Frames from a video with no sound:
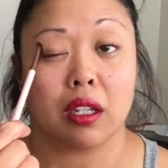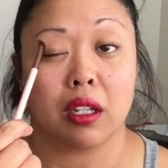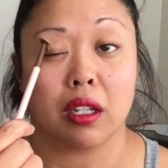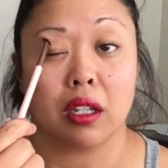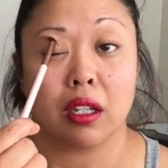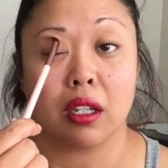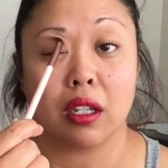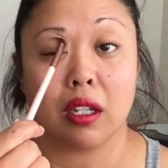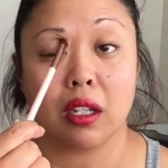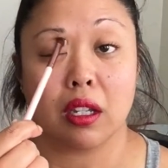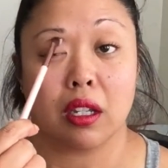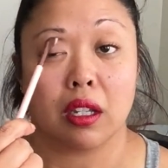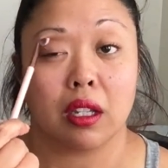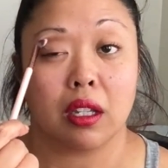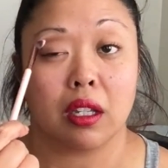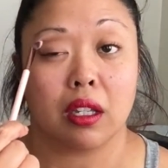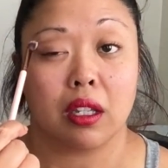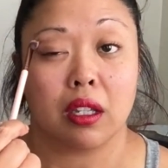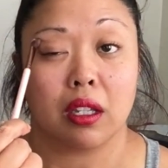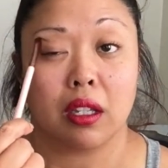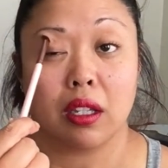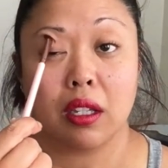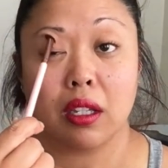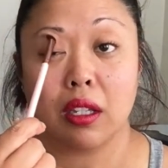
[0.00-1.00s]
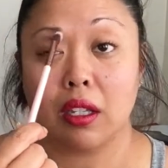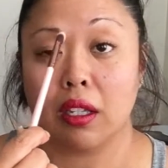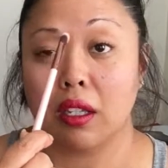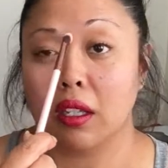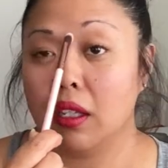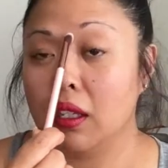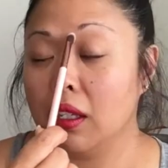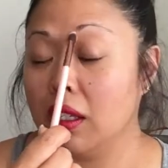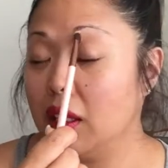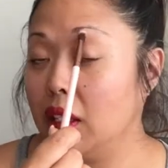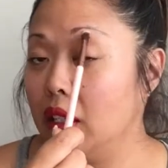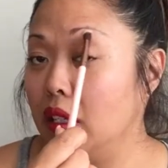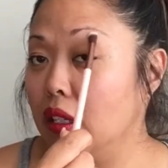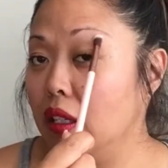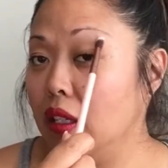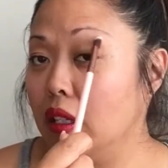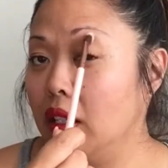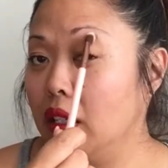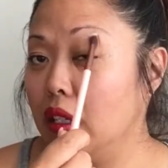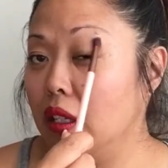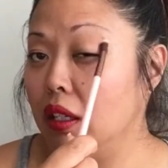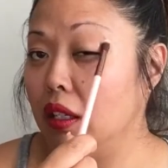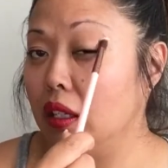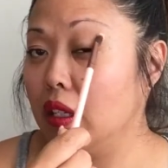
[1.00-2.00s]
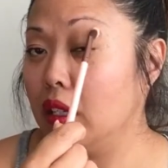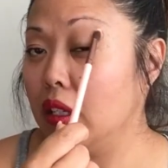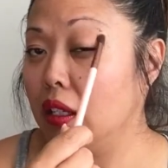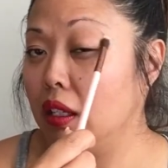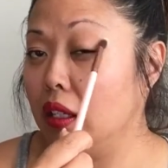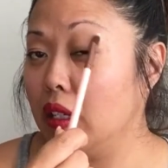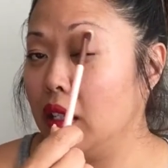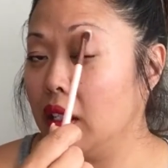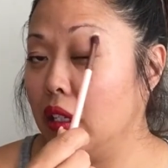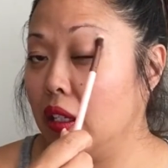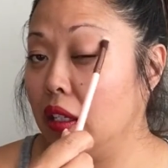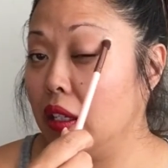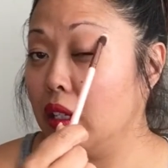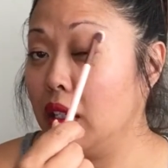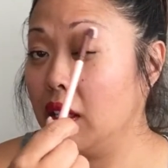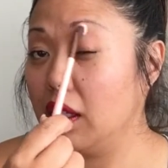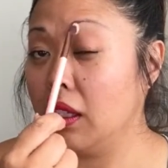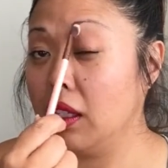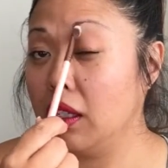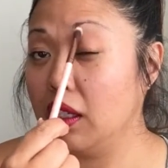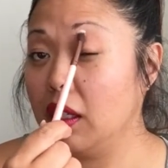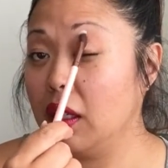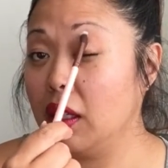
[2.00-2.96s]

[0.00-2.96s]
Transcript: (no one is talking)